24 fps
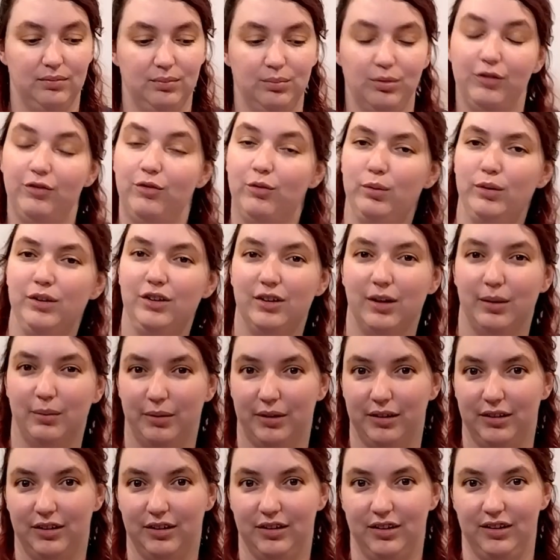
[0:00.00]
Before we jump
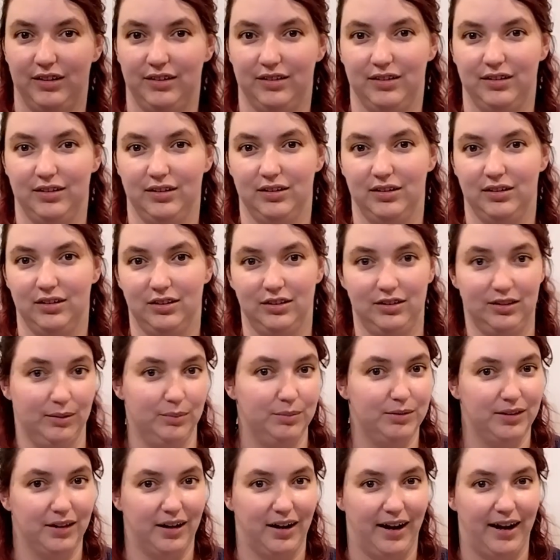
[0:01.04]
into these
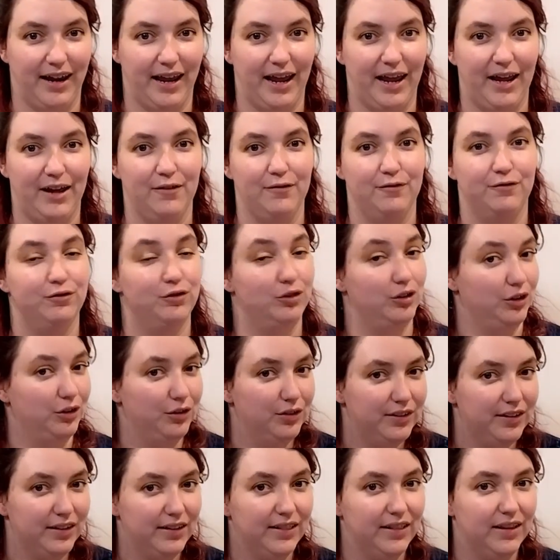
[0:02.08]
tips that I have for
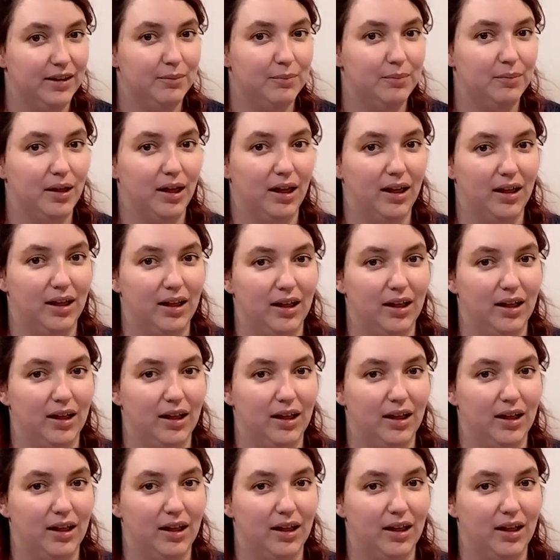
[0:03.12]
using them,